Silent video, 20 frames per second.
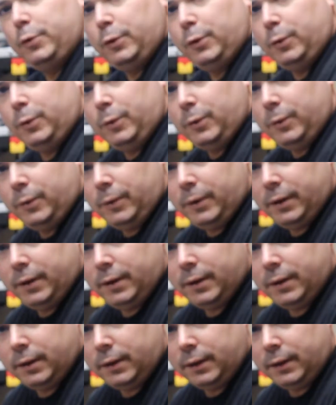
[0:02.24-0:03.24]
to
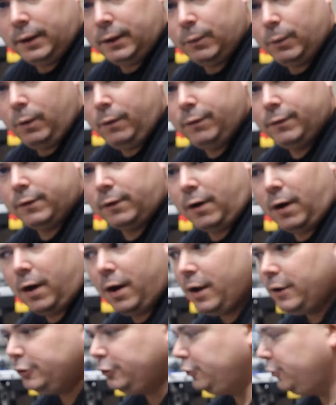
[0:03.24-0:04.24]
the Wolf
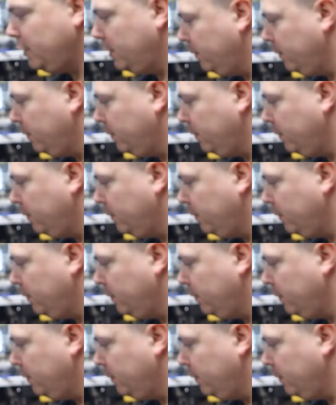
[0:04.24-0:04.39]
Garage